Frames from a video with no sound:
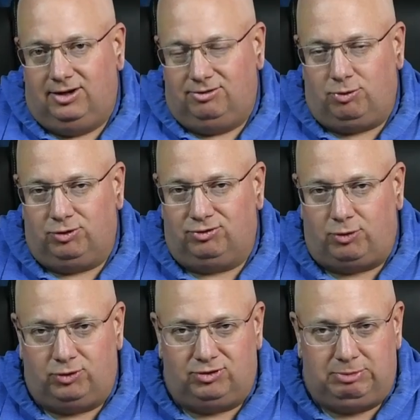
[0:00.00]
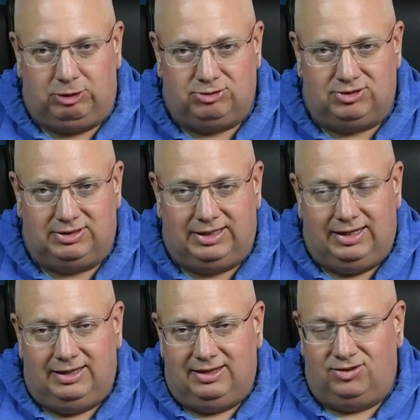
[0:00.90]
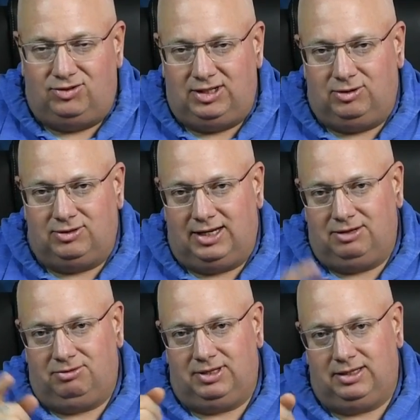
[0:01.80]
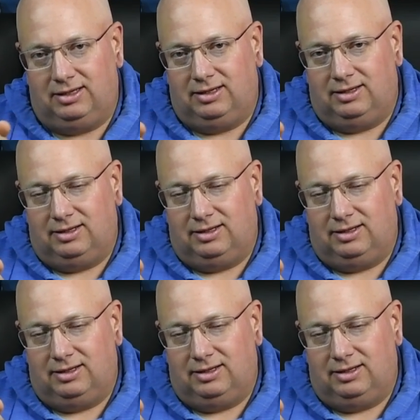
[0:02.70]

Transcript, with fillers: of course, force and motion is denotatively